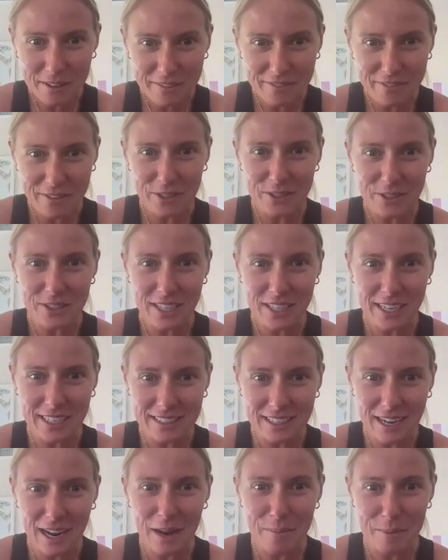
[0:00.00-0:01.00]
It feels like
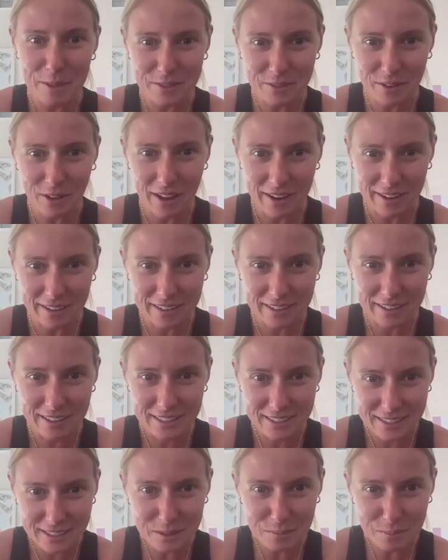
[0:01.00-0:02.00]
time is flying.
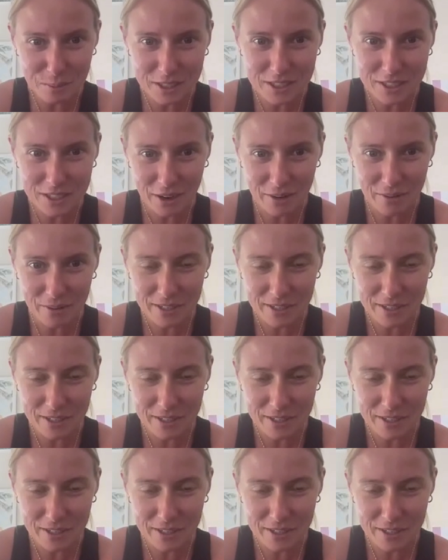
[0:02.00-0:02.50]
6 months ago.